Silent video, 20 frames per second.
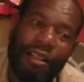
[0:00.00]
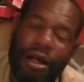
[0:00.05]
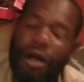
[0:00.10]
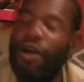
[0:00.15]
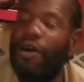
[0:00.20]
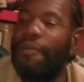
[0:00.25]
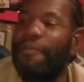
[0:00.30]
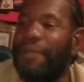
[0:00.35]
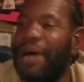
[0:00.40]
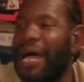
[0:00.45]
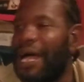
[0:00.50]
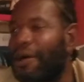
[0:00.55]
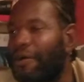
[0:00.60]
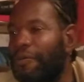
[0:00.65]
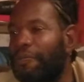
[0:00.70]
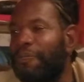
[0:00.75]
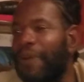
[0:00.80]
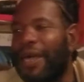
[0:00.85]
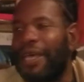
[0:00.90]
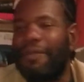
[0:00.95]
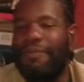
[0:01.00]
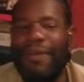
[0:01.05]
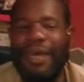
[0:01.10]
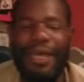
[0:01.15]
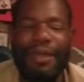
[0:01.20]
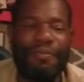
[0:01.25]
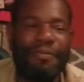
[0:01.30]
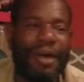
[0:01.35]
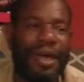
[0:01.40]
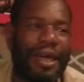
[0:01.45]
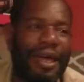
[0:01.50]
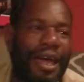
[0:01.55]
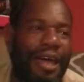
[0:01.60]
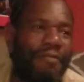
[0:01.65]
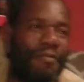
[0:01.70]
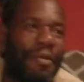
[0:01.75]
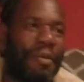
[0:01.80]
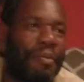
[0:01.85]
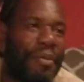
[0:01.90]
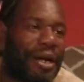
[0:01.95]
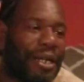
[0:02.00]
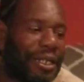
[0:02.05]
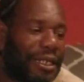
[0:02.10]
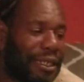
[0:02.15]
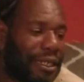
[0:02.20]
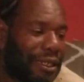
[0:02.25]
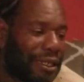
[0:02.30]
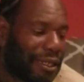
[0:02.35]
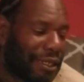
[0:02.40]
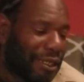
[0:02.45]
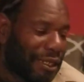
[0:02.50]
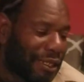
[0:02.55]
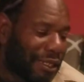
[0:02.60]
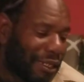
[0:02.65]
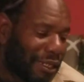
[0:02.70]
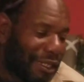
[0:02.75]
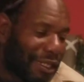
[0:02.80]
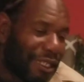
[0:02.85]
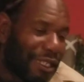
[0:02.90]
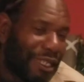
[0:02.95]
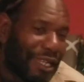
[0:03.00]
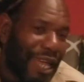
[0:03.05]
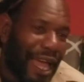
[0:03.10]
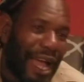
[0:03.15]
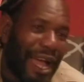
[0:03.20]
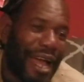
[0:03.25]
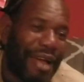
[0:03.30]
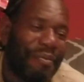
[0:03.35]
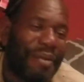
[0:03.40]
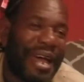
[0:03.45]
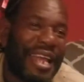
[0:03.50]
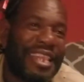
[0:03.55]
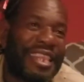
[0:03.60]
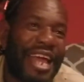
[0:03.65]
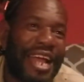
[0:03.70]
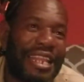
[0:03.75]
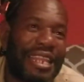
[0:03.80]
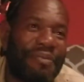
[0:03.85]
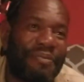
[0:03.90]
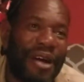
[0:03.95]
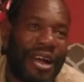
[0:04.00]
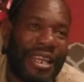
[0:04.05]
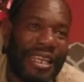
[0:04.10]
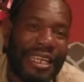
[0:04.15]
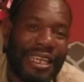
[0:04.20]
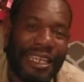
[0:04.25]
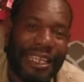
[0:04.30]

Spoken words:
Oh my, I paid man, I have my money. I got my dirty money.